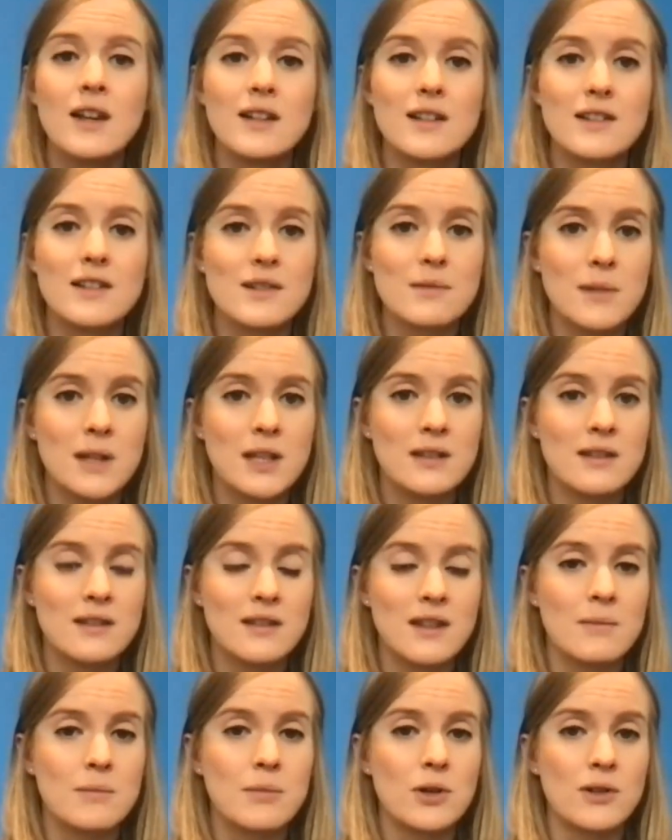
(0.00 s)
doesn't mean that
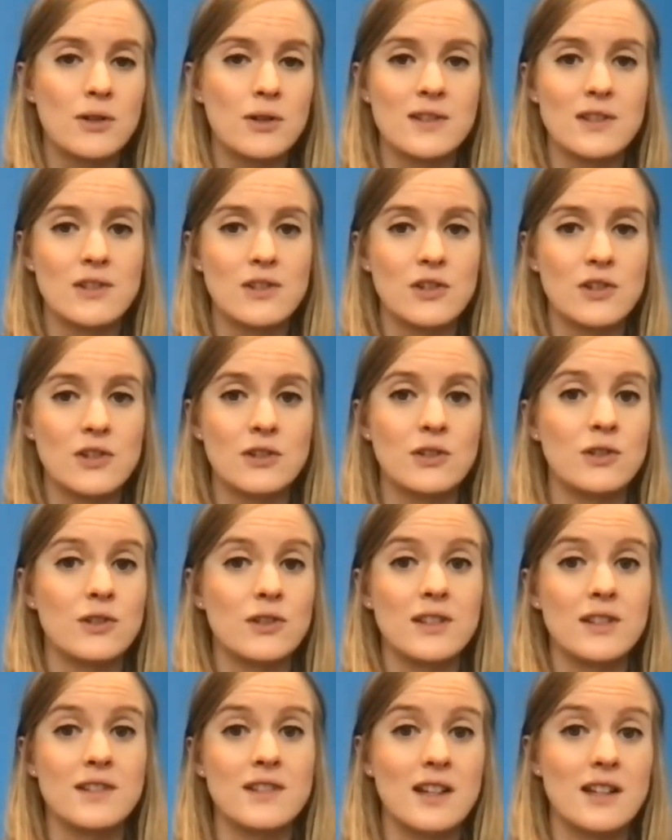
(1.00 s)
that policy is going to
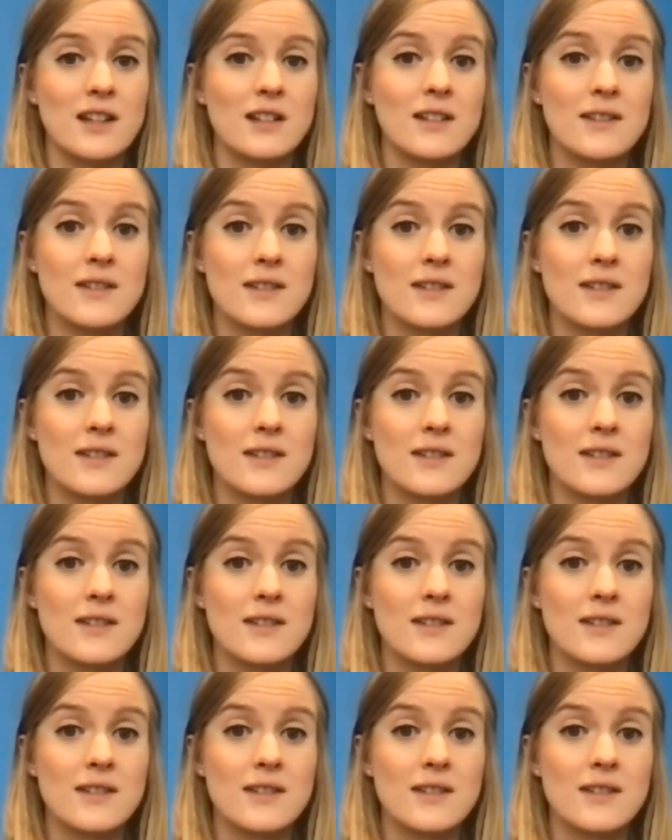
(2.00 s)
look exactly the